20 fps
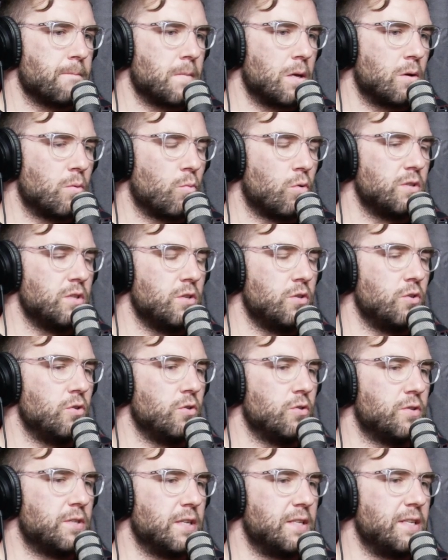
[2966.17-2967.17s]
what did you
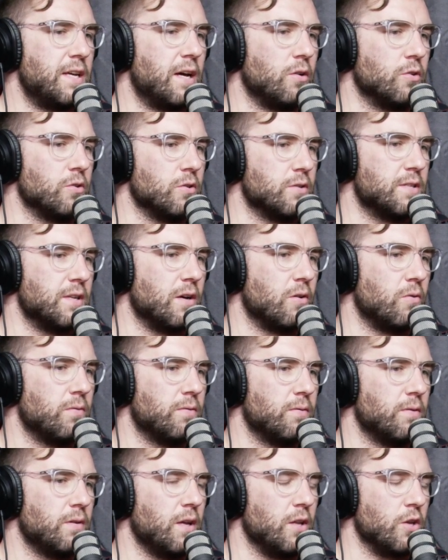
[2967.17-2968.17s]
used to tell
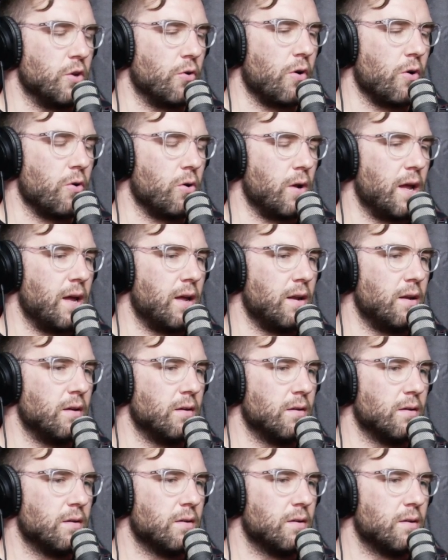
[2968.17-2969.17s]
yourself in your own head?
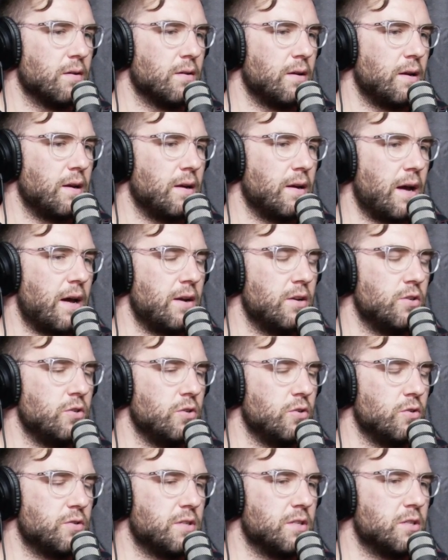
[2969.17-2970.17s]
How did you
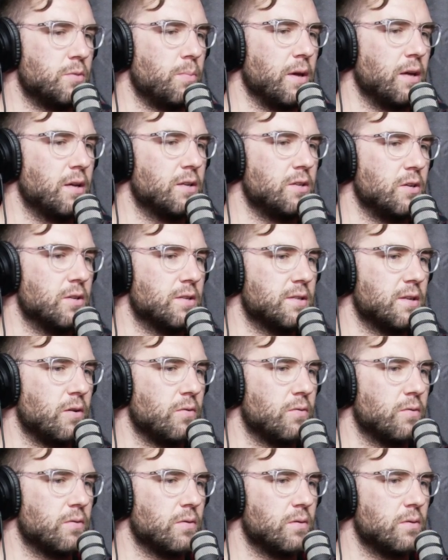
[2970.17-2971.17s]
used to speak to
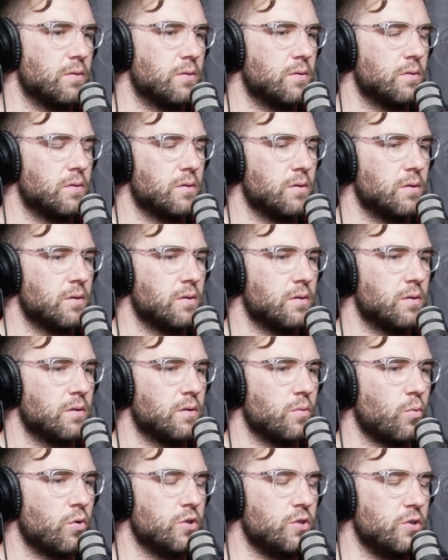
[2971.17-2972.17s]
yourself?
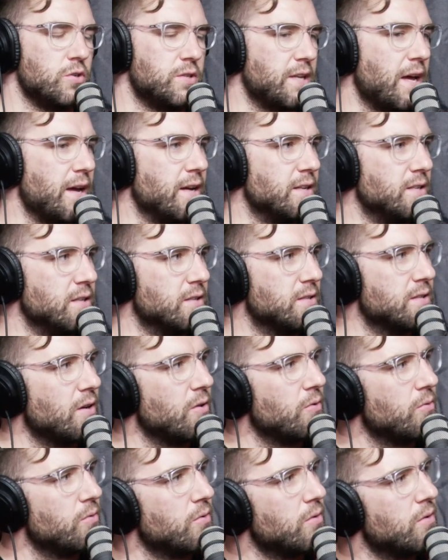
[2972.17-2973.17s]
What did you say to
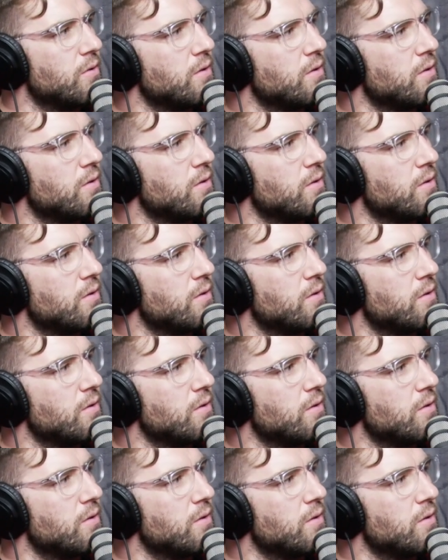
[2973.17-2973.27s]
yourself?